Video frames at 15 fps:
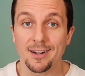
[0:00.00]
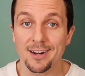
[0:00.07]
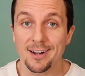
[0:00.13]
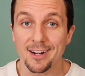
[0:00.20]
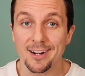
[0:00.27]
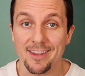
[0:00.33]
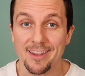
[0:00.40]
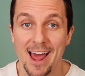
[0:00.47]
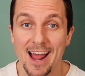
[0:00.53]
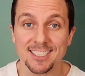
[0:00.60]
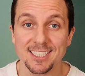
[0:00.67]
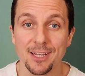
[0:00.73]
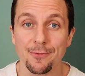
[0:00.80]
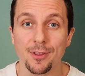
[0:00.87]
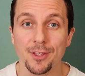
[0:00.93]
And that's
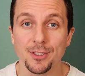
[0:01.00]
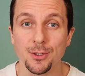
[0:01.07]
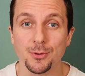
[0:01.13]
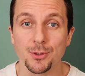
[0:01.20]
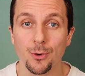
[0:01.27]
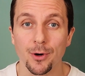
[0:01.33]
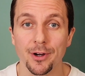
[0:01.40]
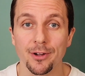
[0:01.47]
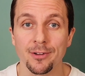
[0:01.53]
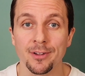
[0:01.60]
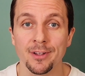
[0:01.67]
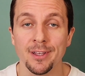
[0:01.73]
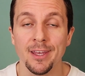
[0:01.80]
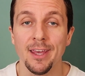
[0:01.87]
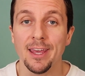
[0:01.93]
it for the tutorial.
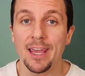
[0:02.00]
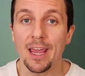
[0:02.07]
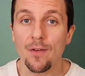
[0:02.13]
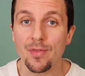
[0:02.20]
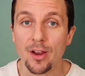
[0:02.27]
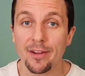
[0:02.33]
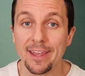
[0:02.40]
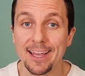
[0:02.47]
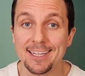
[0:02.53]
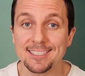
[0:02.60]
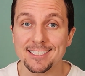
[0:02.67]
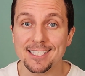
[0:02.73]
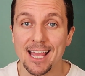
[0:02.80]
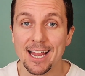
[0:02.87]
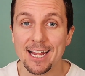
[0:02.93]
If there
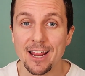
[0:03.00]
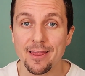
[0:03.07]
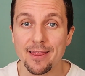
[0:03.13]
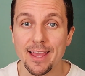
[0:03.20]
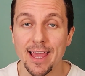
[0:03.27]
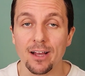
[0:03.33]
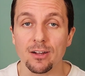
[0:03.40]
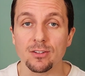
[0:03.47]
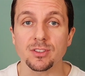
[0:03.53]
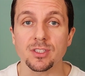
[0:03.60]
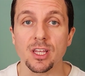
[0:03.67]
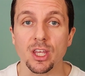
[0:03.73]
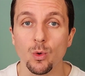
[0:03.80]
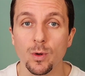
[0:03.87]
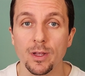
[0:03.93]
is anything else
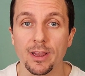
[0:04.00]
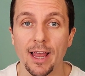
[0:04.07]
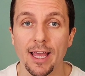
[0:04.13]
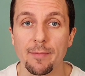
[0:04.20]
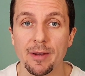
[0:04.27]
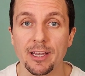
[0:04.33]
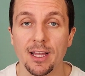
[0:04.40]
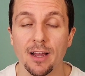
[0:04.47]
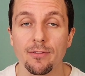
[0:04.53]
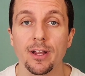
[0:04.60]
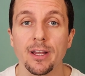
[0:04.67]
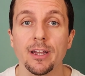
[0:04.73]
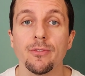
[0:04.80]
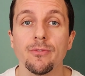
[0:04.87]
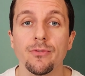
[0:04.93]
that you would like me to cover
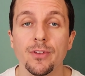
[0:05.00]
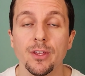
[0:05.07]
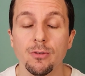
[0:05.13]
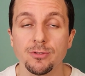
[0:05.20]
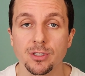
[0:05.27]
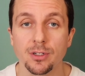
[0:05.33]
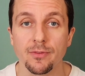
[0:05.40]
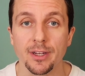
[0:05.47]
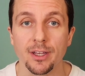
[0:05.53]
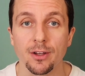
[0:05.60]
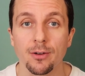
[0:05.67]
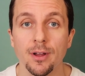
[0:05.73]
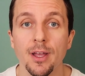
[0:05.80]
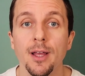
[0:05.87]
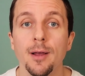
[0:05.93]
in a future video,